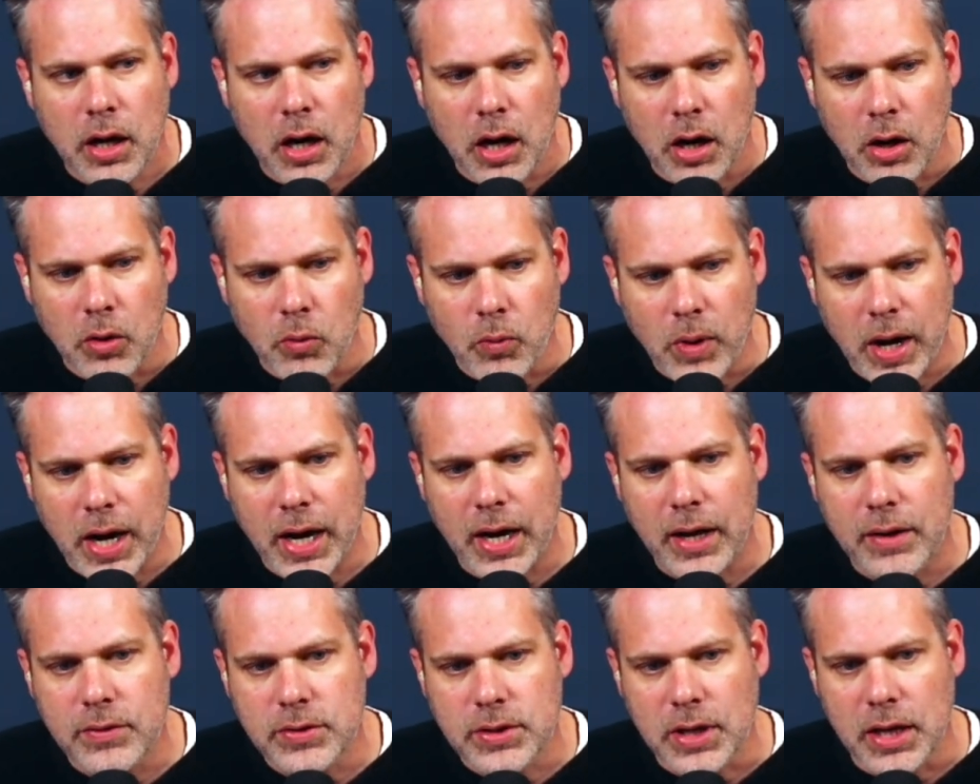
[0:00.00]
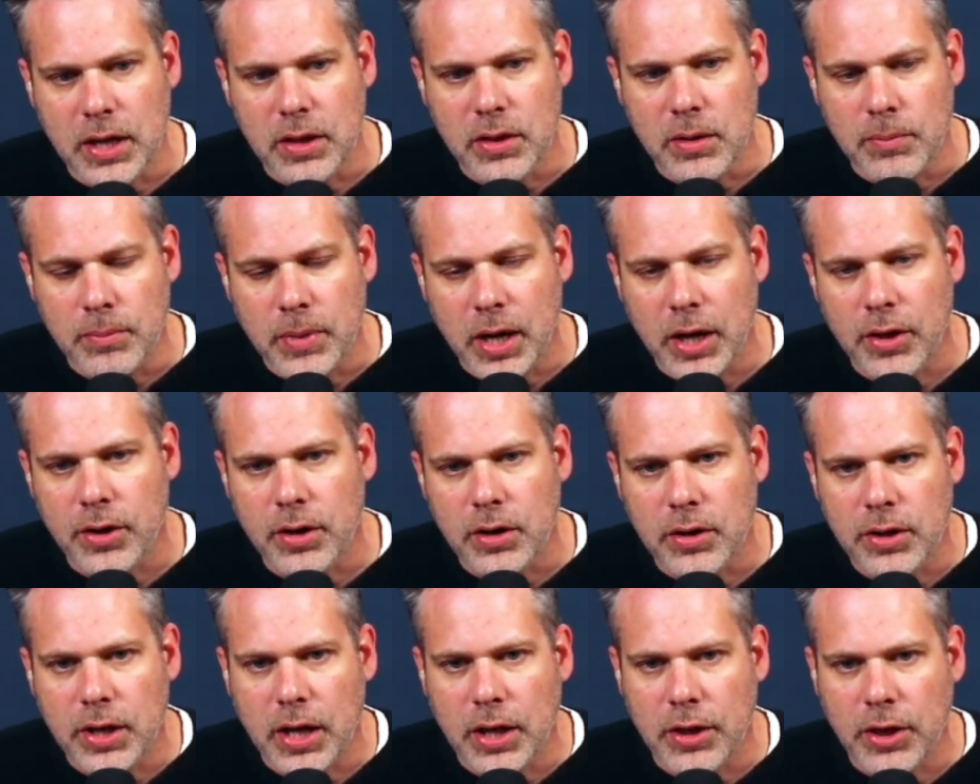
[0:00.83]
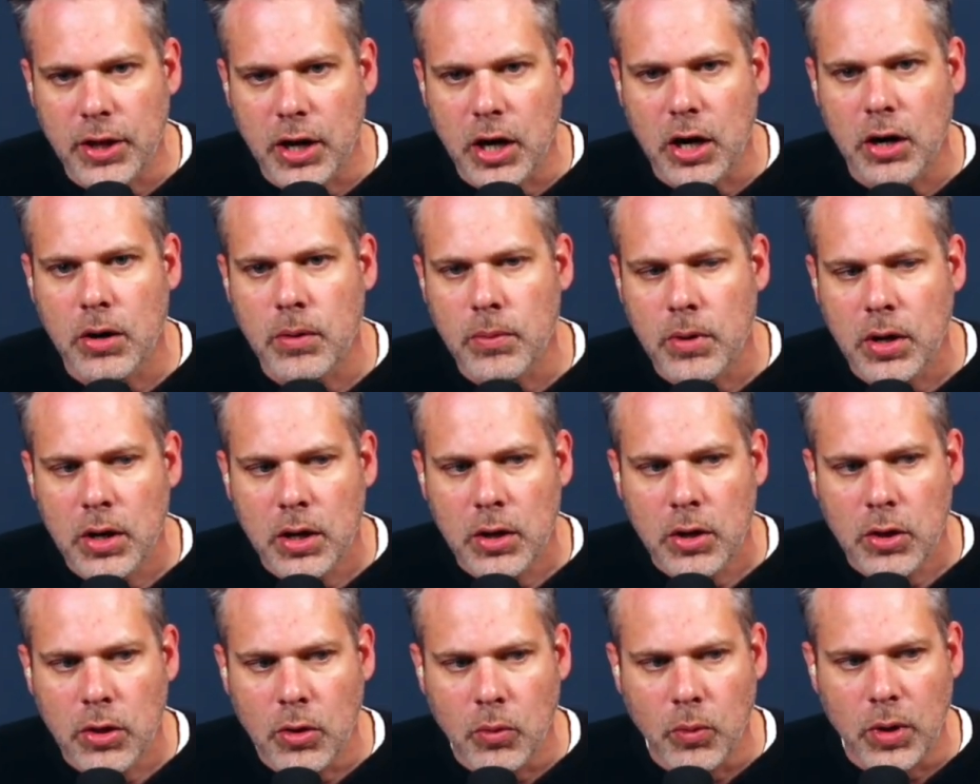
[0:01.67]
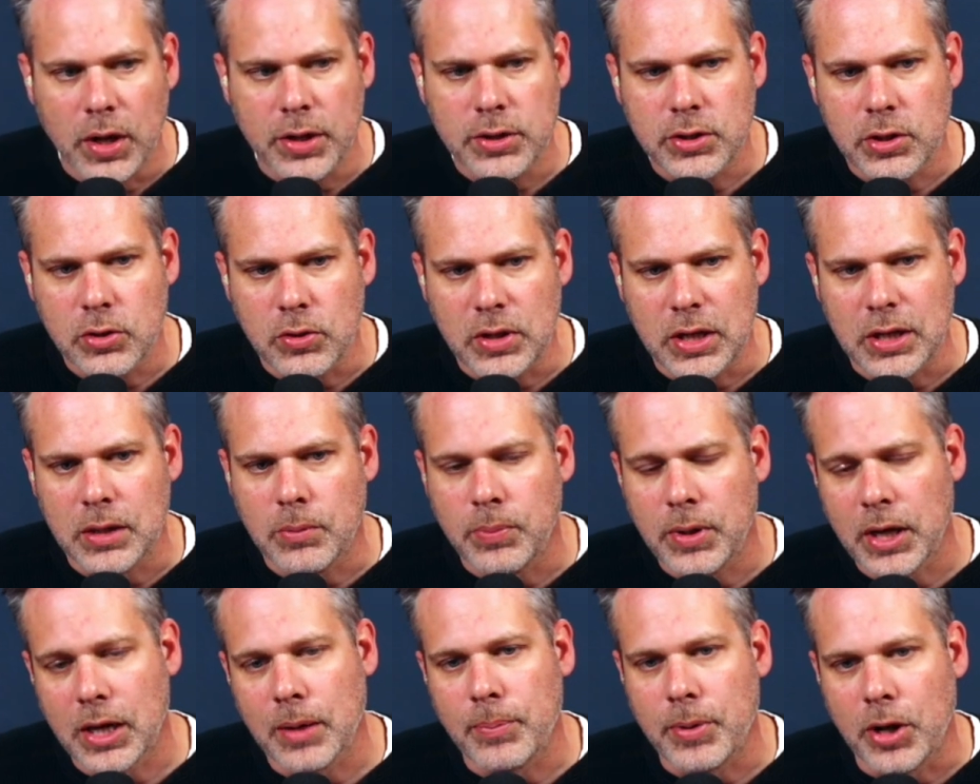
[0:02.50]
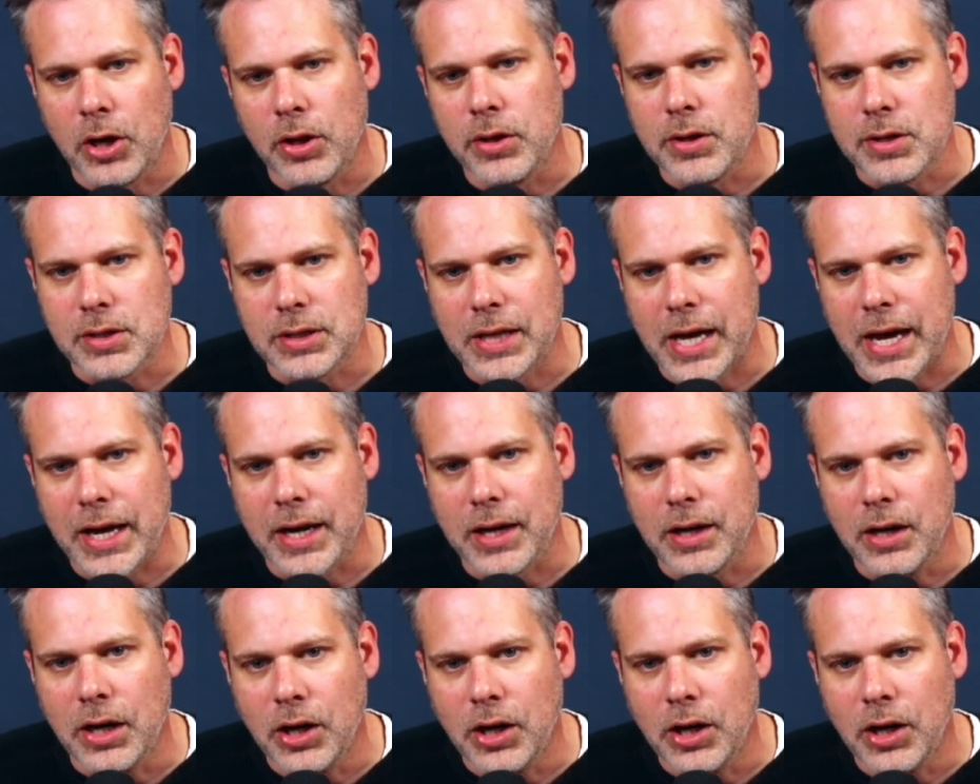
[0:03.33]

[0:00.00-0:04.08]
our wives and the mother that they're the ones who need to pick up all the slack at